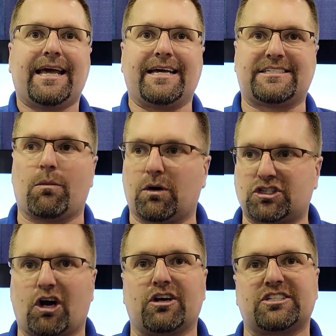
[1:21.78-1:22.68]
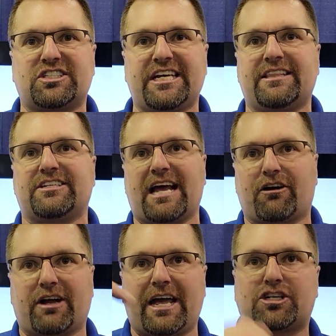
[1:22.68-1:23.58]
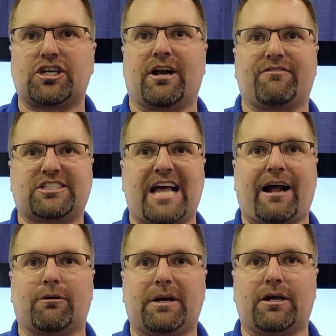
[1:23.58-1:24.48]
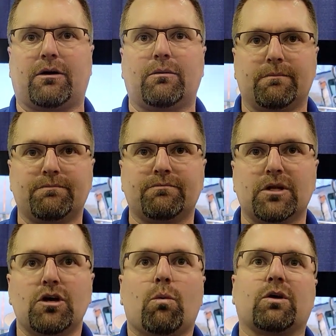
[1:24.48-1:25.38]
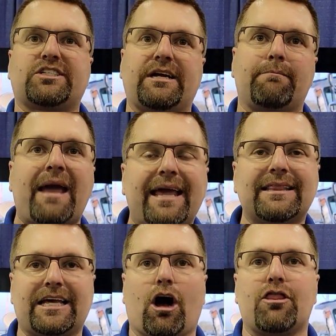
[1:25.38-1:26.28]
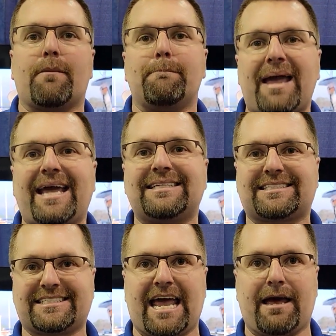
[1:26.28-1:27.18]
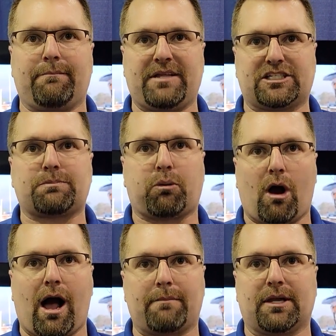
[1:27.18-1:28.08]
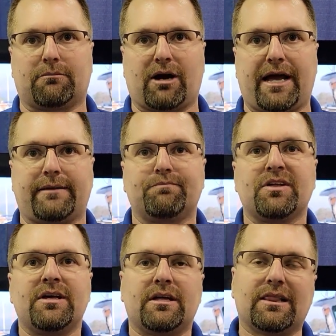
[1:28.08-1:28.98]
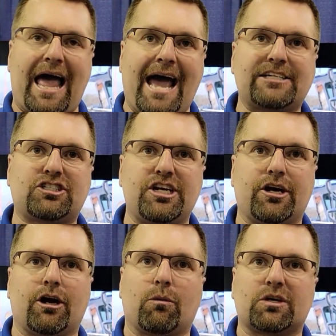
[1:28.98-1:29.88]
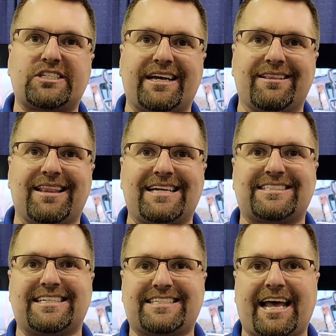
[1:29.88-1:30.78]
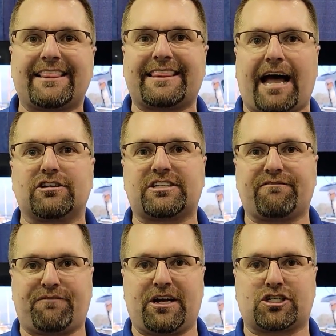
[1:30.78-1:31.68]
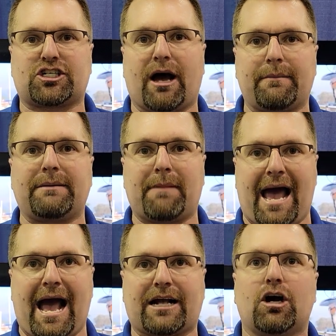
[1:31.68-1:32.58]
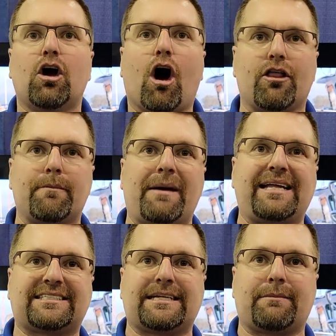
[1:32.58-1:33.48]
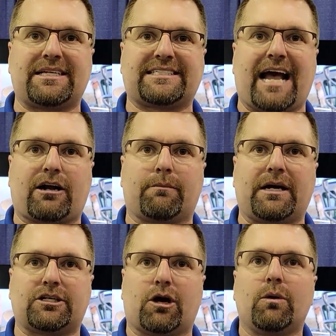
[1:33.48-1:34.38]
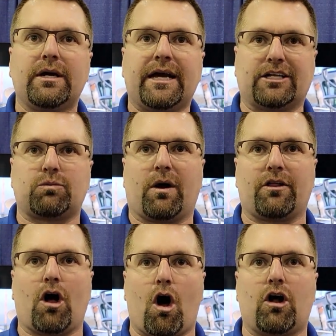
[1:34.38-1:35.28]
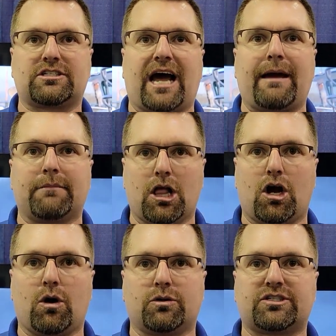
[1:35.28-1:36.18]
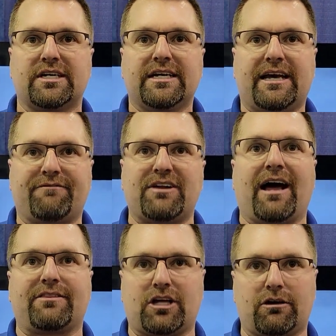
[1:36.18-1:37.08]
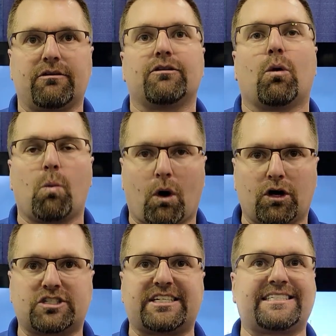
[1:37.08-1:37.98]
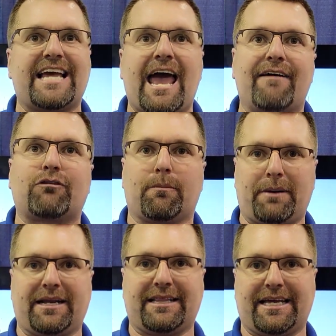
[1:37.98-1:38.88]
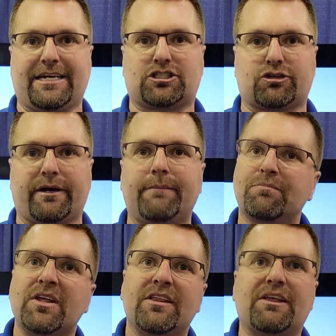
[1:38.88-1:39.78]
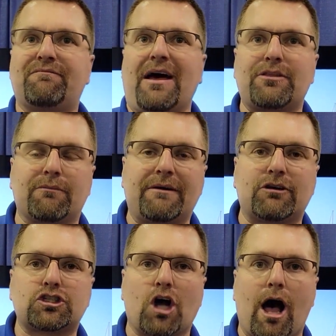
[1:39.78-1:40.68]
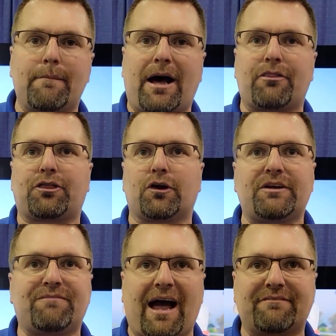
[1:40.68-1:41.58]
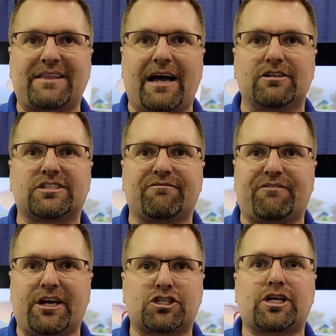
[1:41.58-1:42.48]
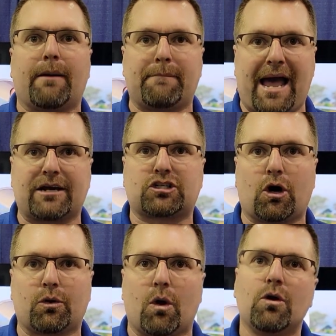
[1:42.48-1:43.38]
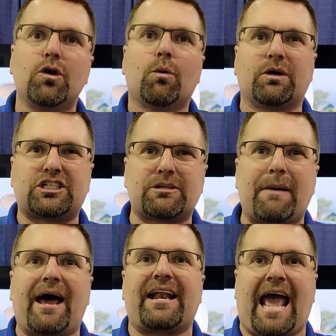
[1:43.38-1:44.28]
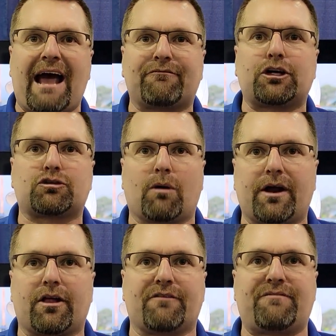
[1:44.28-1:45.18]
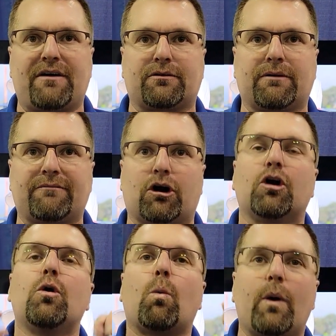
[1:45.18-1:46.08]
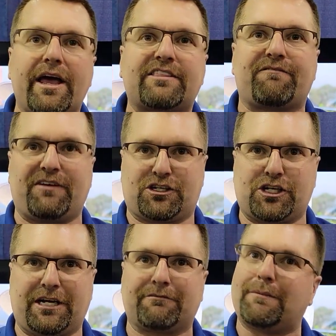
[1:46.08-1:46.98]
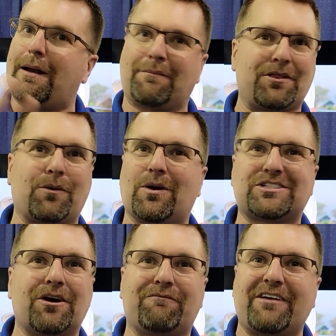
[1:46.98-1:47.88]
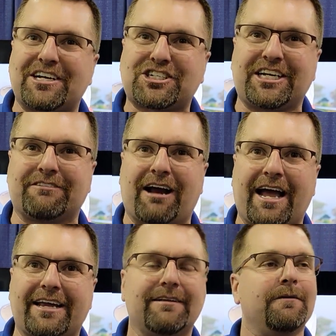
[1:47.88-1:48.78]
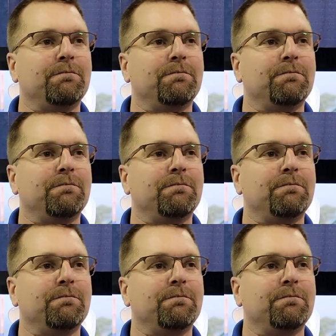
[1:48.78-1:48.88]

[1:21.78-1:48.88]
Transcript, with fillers: is that we're starting to see the degradation of the Sacramento. Okay. We're seeing mainly on the main stem this problem, right? Last year, we're seeing less than 10,000 fish coming back on the main stem of the Sacramento. It's one of the all-time lows, if not the, the worst it's ever been in the history. The Feather River saw about 35,000 fish come back total, which is about an average run on the Feather River with fishing. Remember, there was no fishing, right?